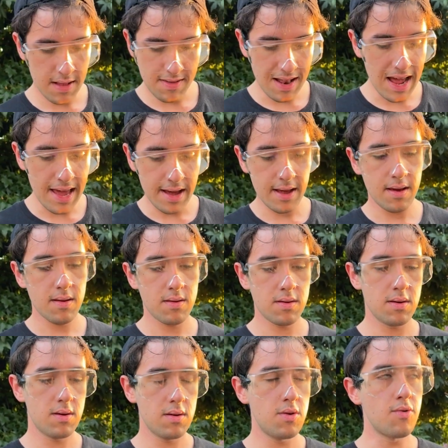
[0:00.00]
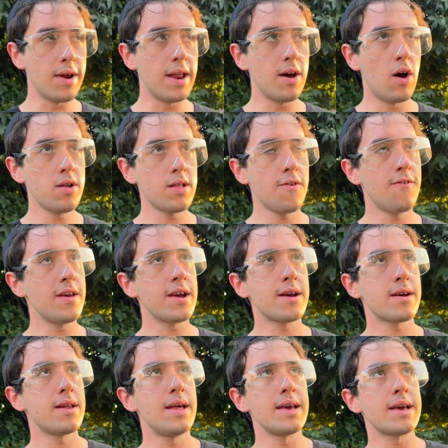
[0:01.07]
It's like really hot, I
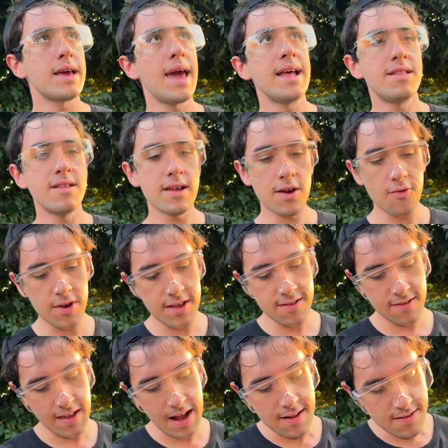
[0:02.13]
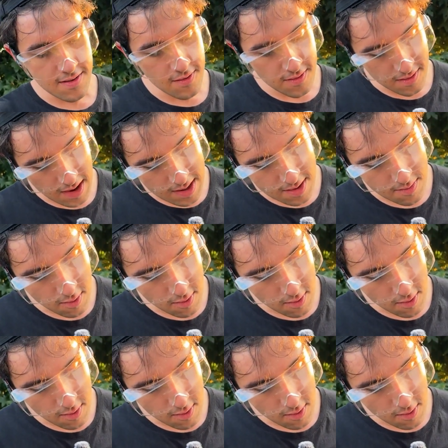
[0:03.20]
think like eighty degrees Celsius at